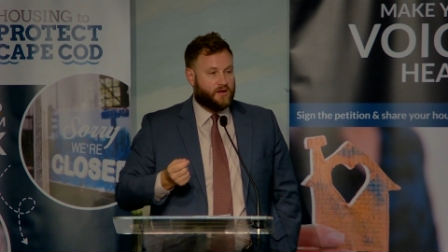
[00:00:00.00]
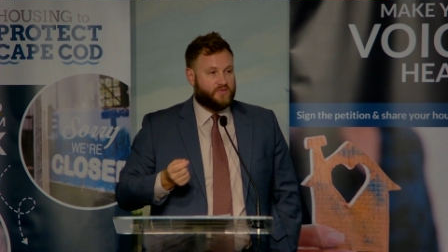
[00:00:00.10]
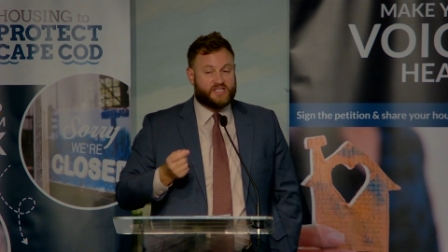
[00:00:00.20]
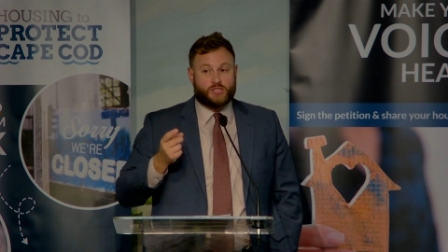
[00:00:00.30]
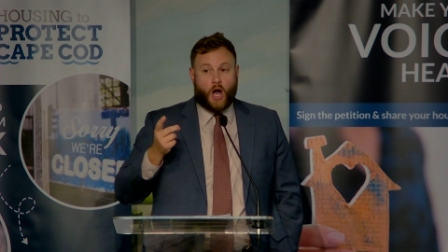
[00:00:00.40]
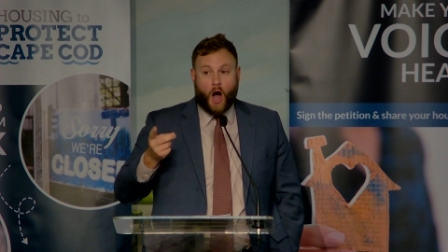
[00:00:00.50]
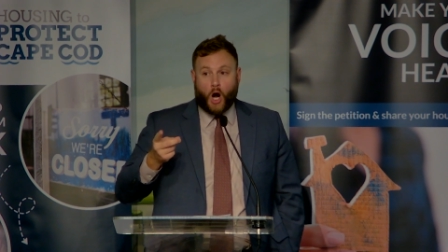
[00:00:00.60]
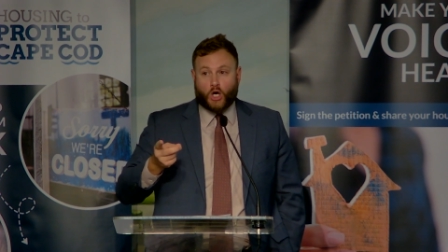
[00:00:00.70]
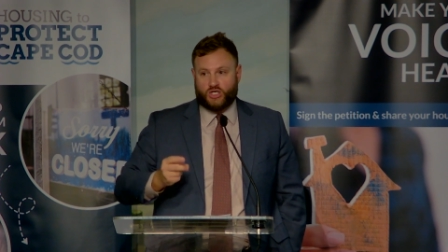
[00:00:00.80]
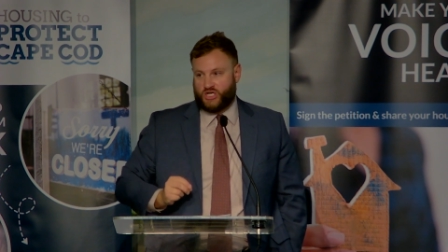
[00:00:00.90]
This is a
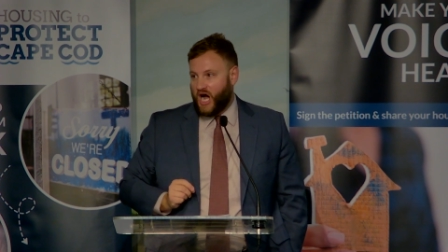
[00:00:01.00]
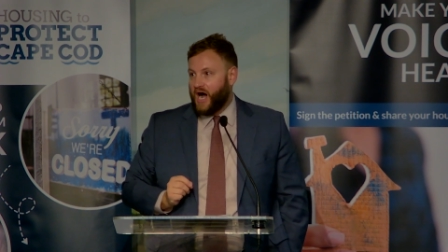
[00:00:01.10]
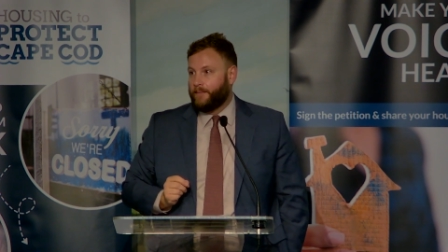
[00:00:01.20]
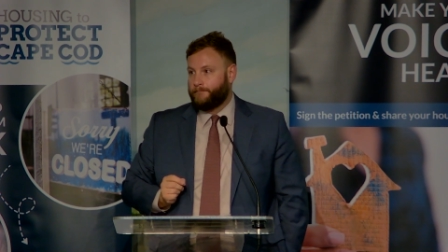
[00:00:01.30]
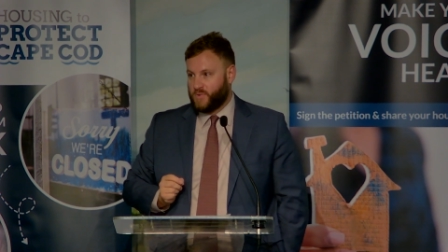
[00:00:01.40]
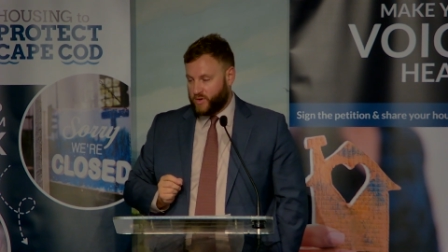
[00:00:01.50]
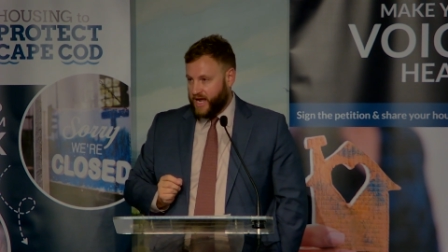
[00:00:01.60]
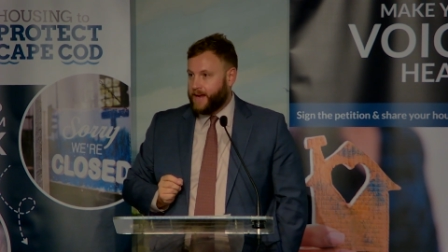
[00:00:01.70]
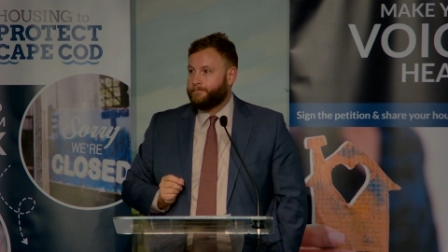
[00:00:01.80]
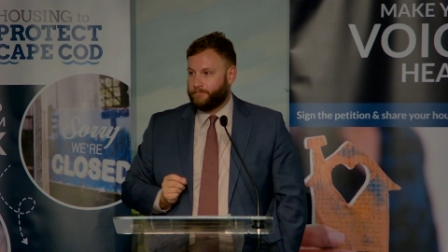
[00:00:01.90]
hard job,
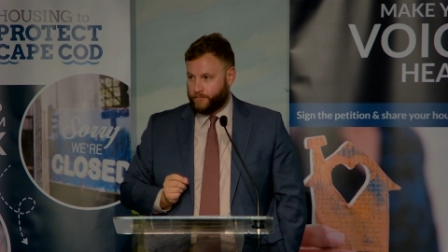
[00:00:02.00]
okay?